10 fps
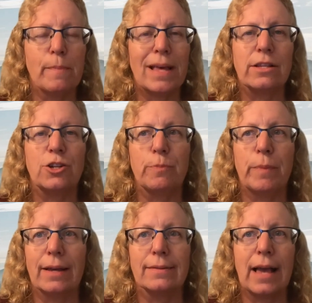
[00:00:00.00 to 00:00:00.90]
message
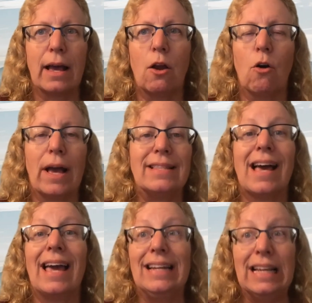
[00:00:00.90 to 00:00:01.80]
me, because I got all kinds
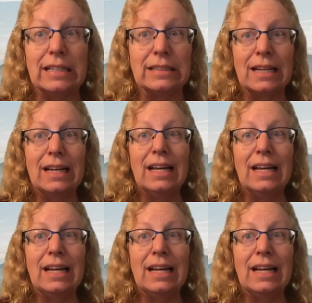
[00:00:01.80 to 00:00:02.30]
of ideas.